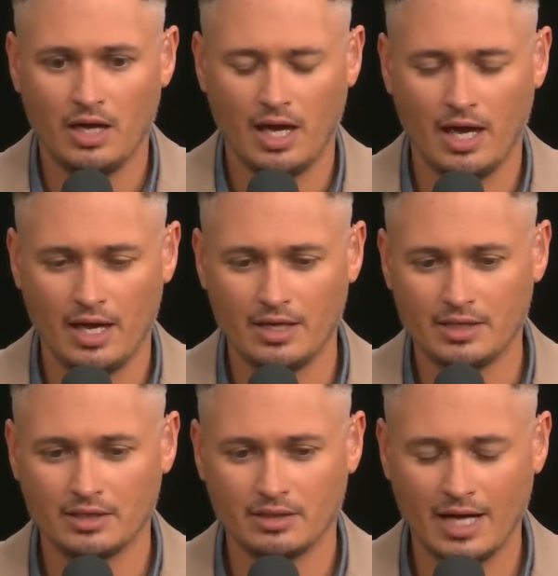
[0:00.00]

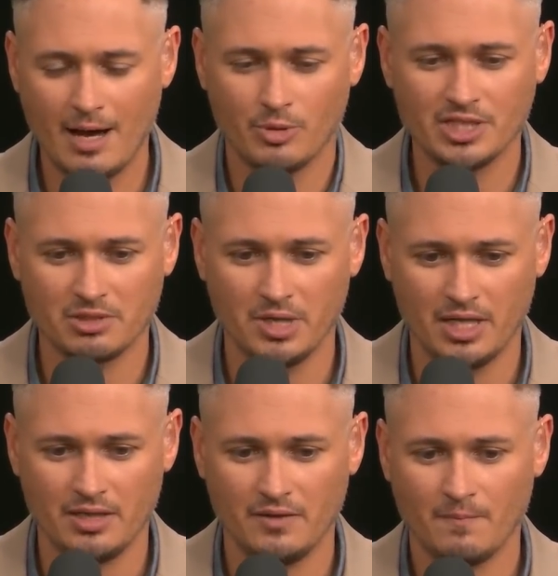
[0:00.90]
and guy brings him
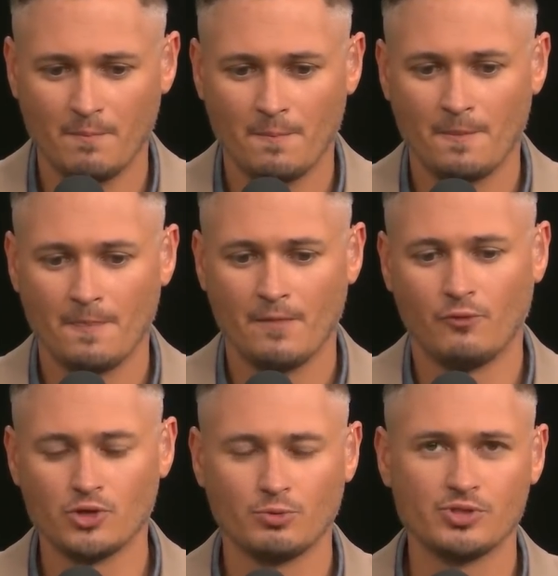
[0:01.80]
in.
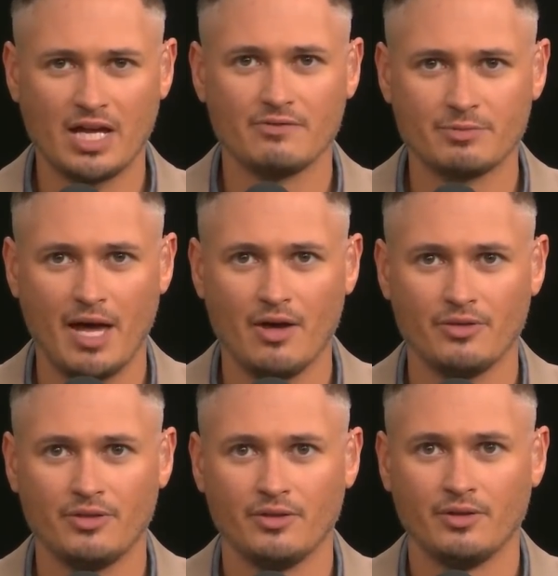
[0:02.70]
First words out of his mouth,
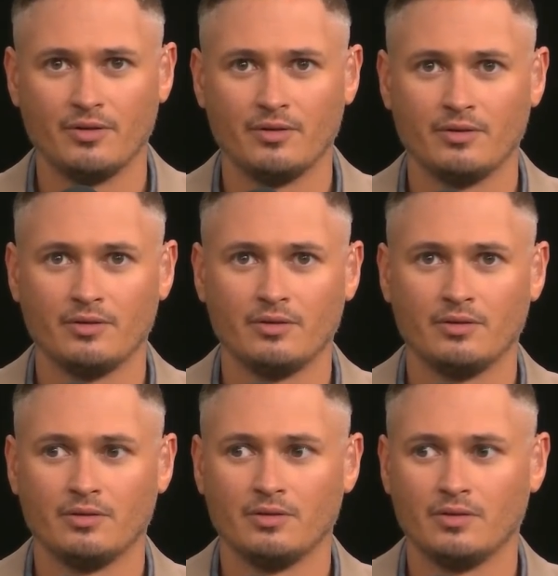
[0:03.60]

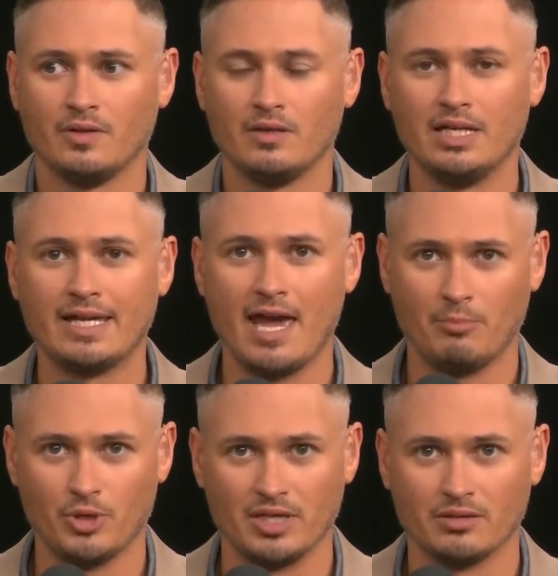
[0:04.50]
he can't
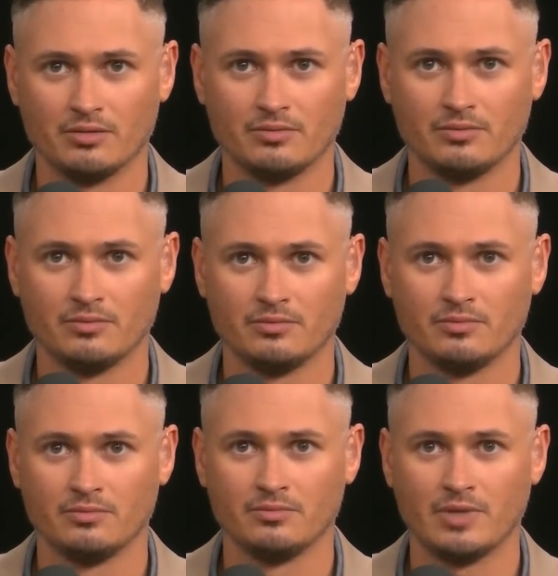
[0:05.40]
breathe.
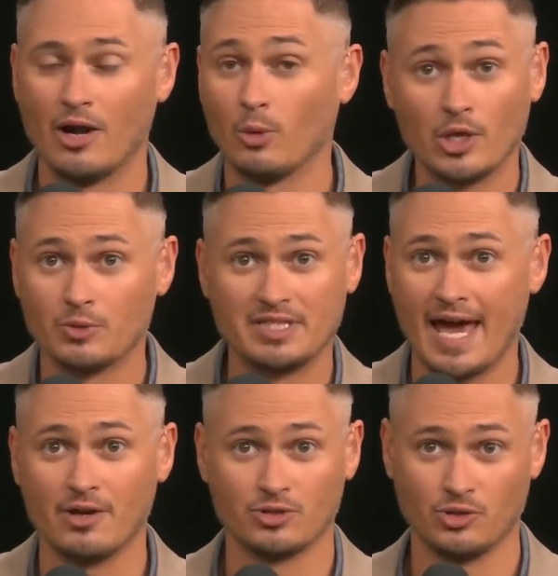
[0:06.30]
I don't know whether it was
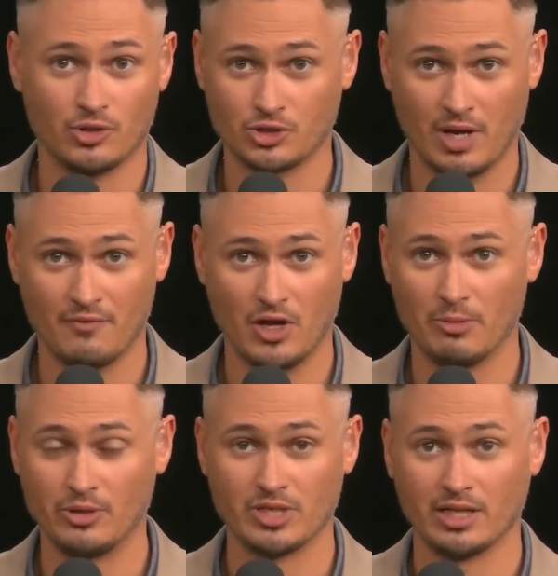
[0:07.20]
dad or, or his grandfather,
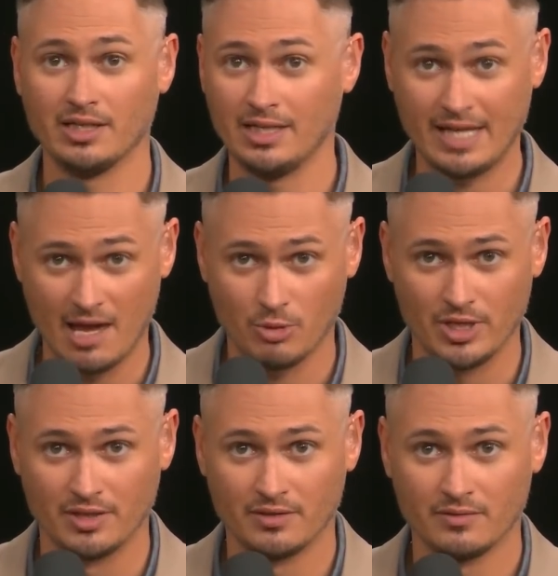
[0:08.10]
but he's like, he can't
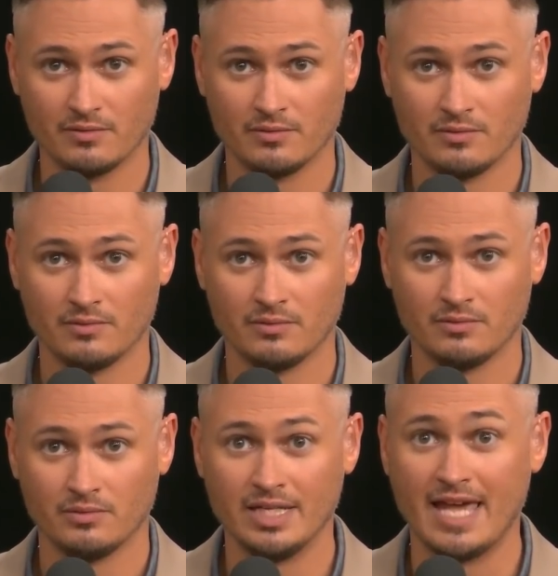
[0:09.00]
breathe.
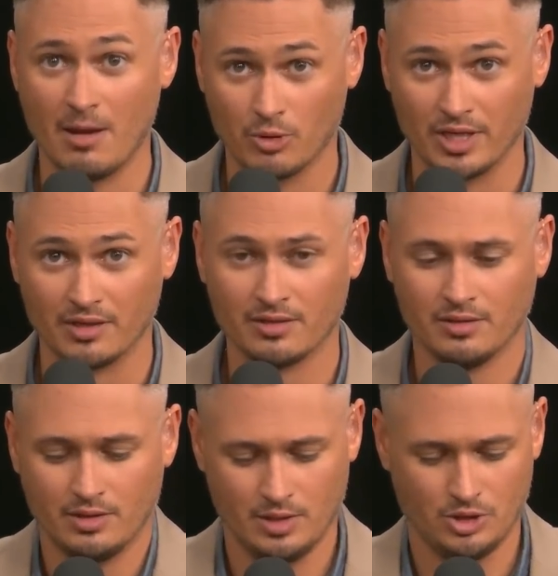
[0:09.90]
He can't breathe.
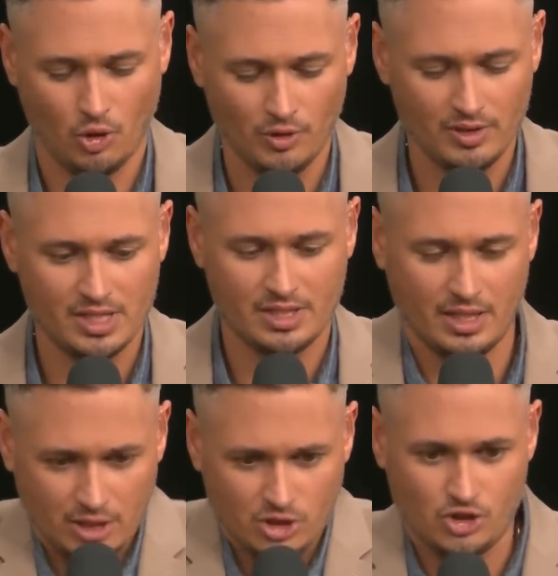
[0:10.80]
He's holding this
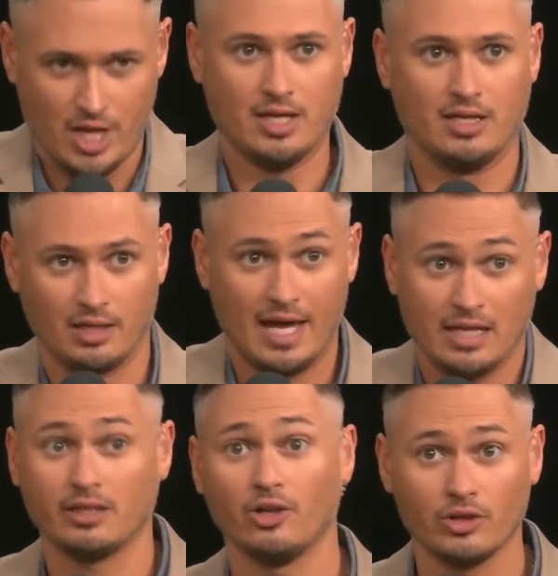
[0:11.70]
thing, shaking, and
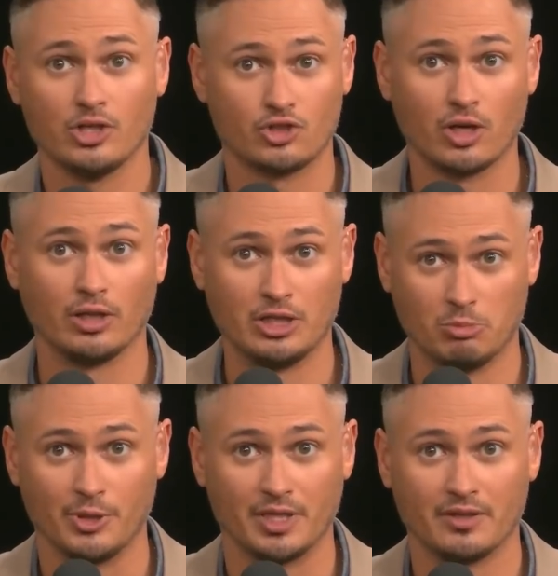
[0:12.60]
he clearly is struggling to
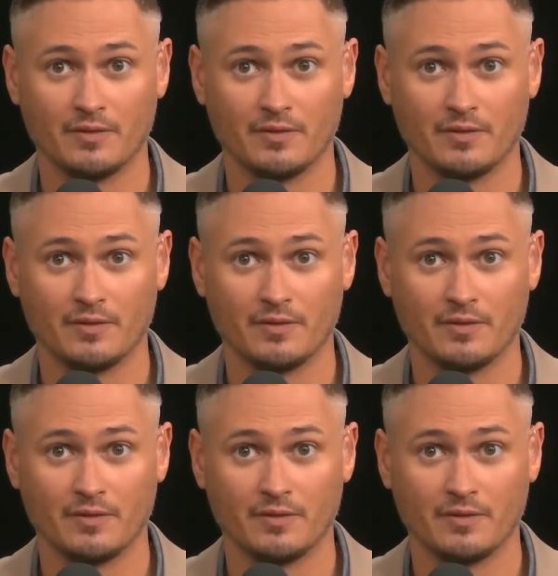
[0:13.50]
breathe.